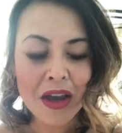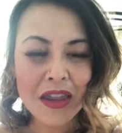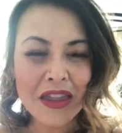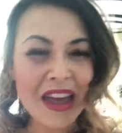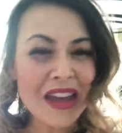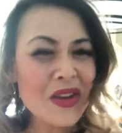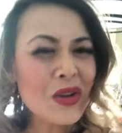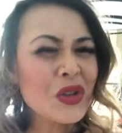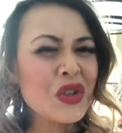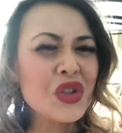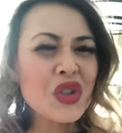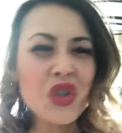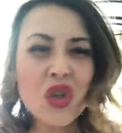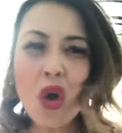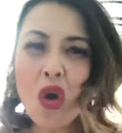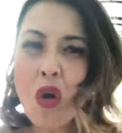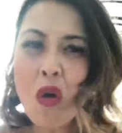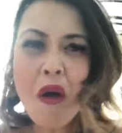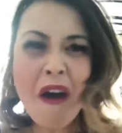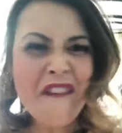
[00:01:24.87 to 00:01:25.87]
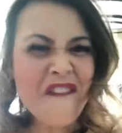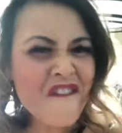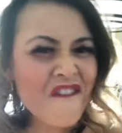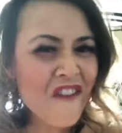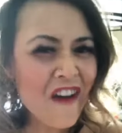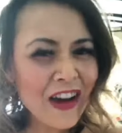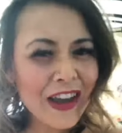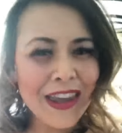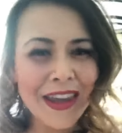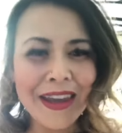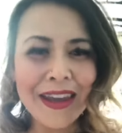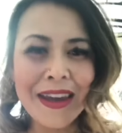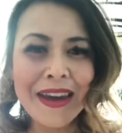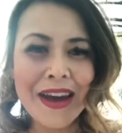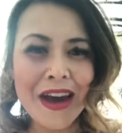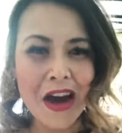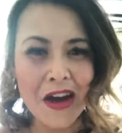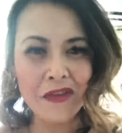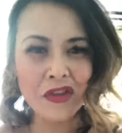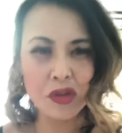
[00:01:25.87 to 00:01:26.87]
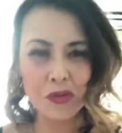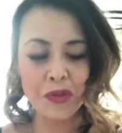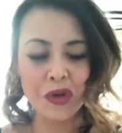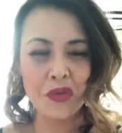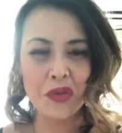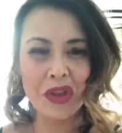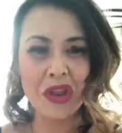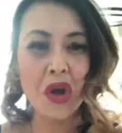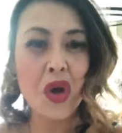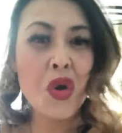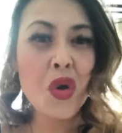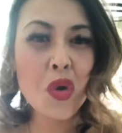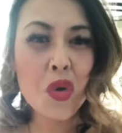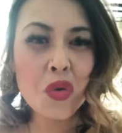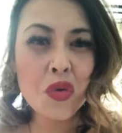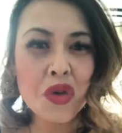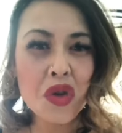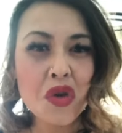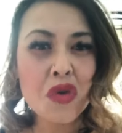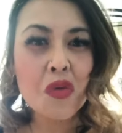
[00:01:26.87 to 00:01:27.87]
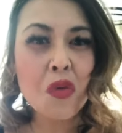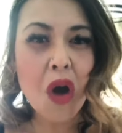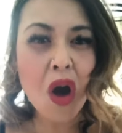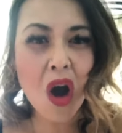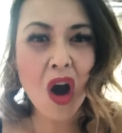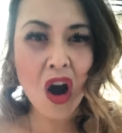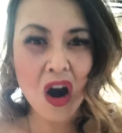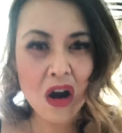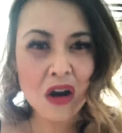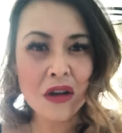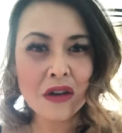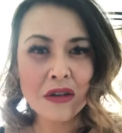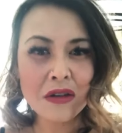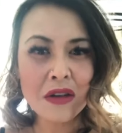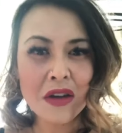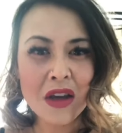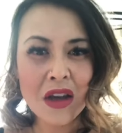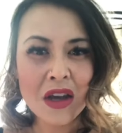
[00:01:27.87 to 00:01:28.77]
that you're so fucking comfortable with who you are.